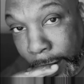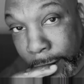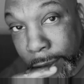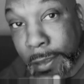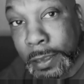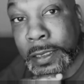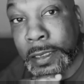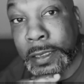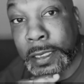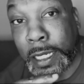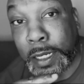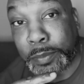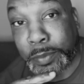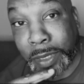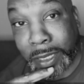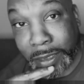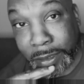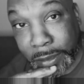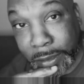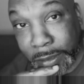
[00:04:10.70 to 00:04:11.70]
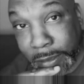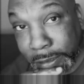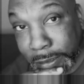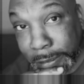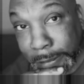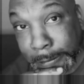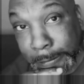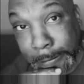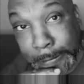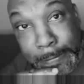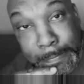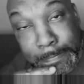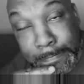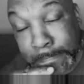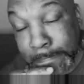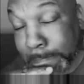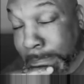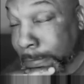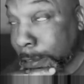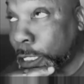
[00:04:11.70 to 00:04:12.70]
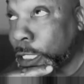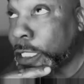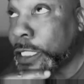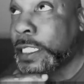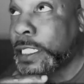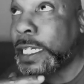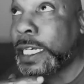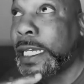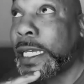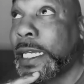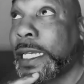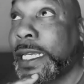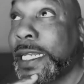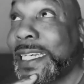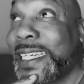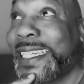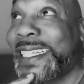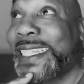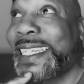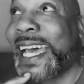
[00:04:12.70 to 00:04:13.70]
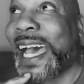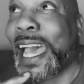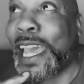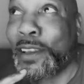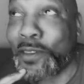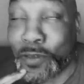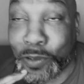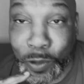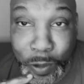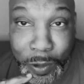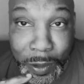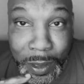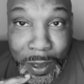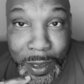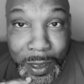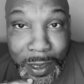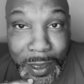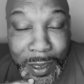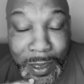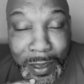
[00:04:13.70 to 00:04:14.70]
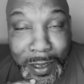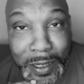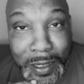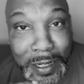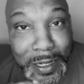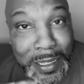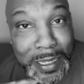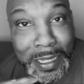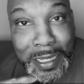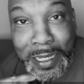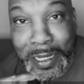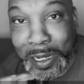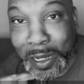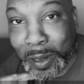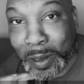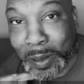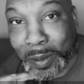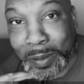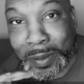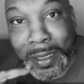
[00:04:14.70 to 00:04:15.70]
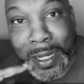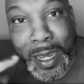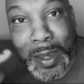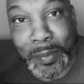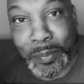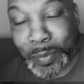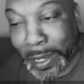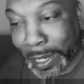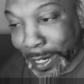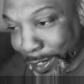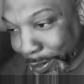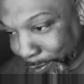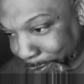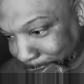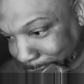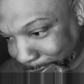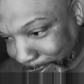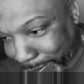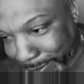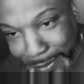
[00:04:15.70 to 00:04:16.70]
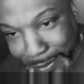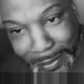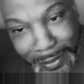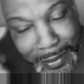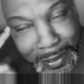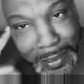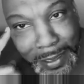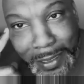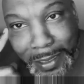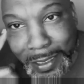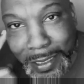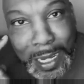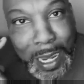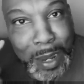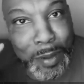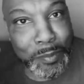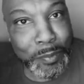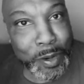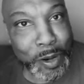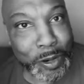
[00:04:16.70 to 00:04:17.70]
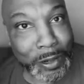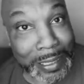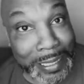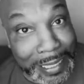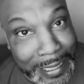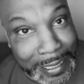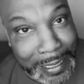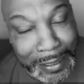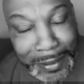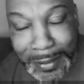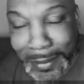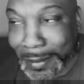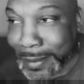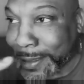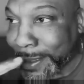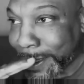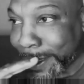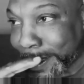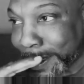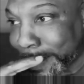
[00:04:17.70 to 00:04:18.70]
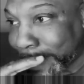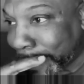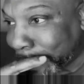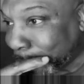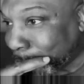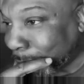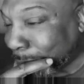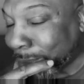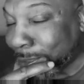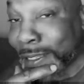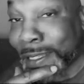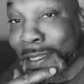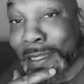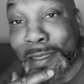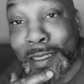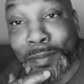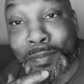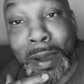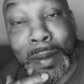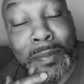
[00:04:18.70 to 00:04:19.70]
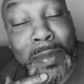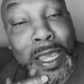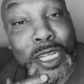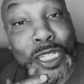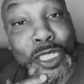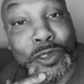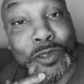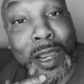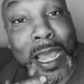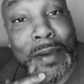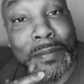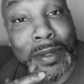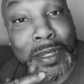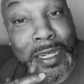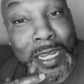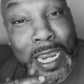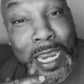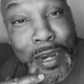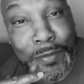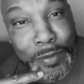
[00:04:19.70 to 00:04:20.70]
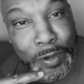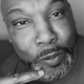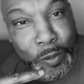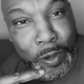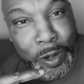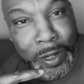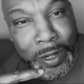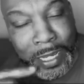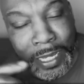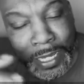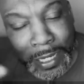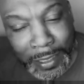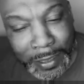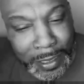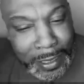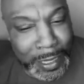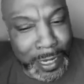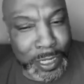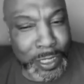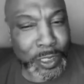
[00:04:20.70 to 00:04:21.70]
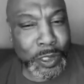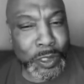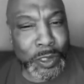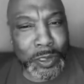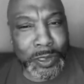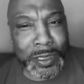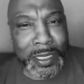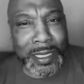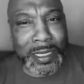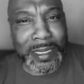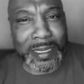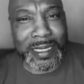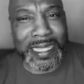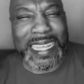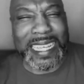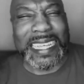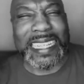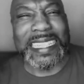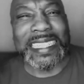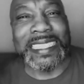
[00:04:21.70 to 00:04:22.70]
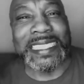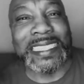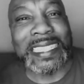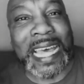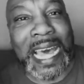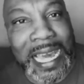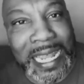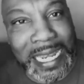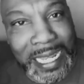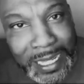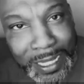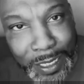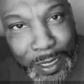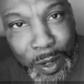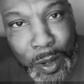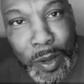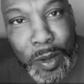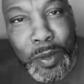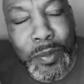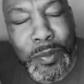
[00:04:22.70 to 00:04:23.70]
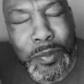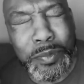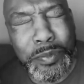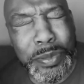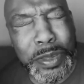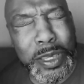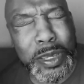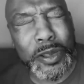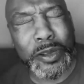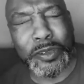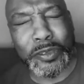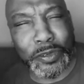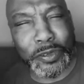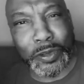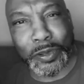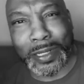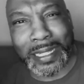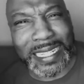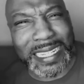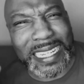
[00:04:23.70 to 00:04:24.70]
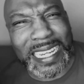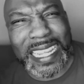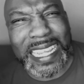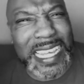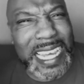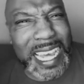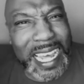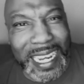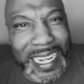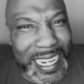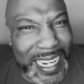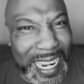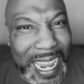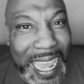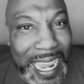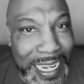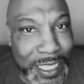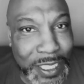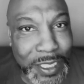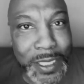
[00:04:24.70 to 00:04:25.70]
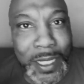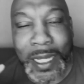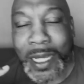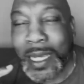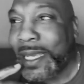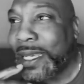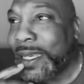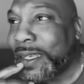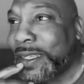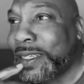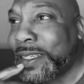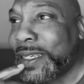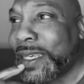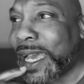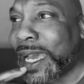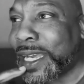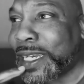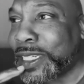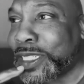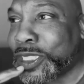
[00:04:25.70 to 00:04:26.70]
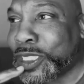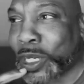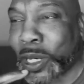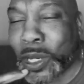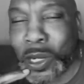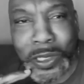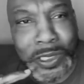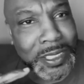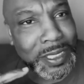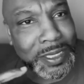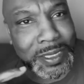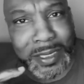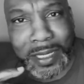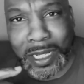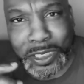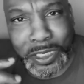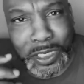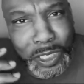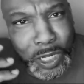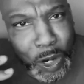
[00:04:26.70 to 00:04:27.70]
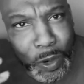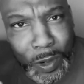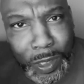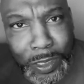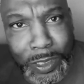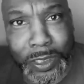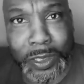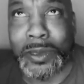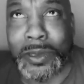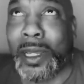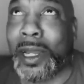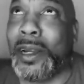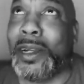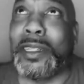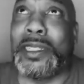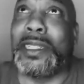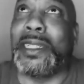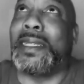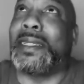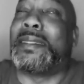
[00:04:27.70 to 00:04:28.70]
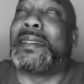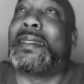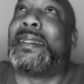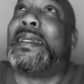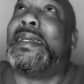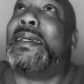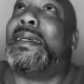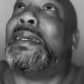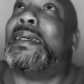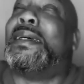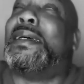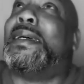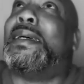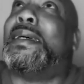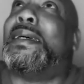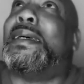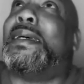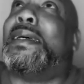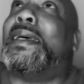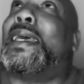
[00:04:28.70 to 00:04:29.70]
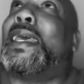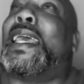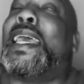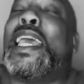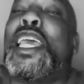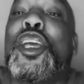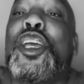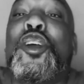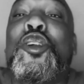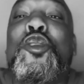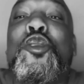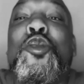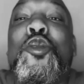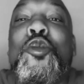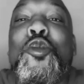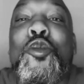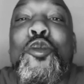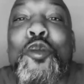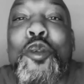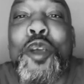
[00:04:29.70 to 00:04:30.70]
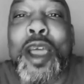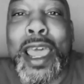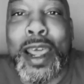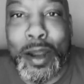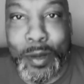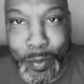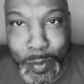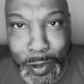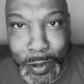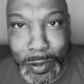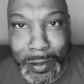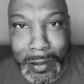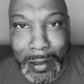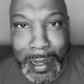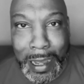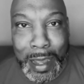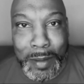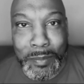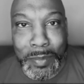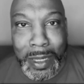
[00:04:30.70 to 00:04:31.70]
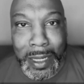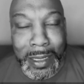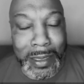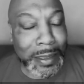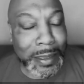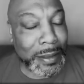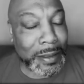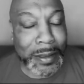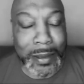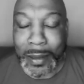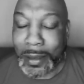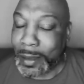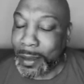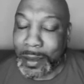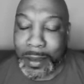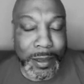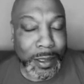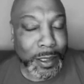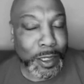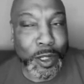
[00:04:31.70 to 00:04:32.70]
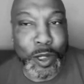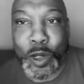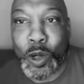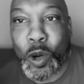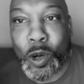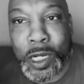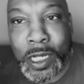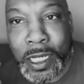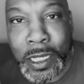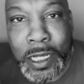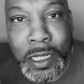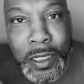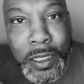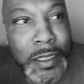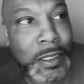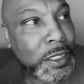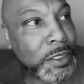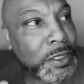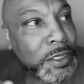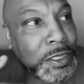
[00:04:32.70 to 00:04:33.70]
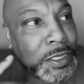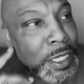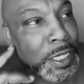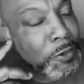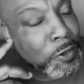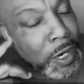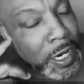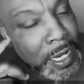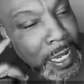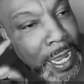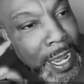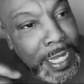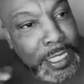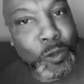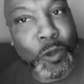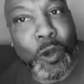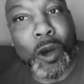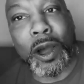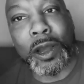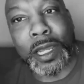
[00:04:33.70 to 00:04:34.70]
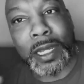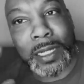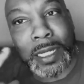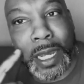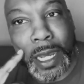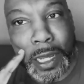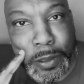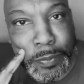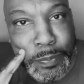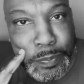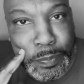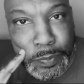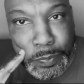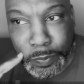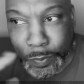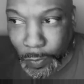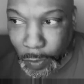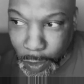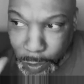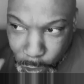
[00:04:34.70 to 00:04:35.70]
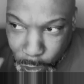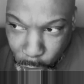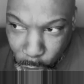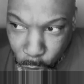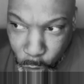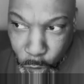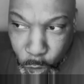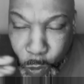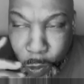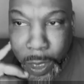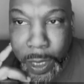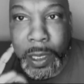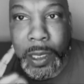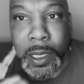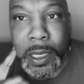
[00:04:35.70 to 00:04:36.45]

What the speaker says: Set pieces to die for. You know, you got Paris, you got Berlin. My man's traveling everywhere and they use these exotic, beautiful neon lights. You got churches that you go into that are just incredible. I mean, Gordon, there's a scene where a guy's walking down the hallway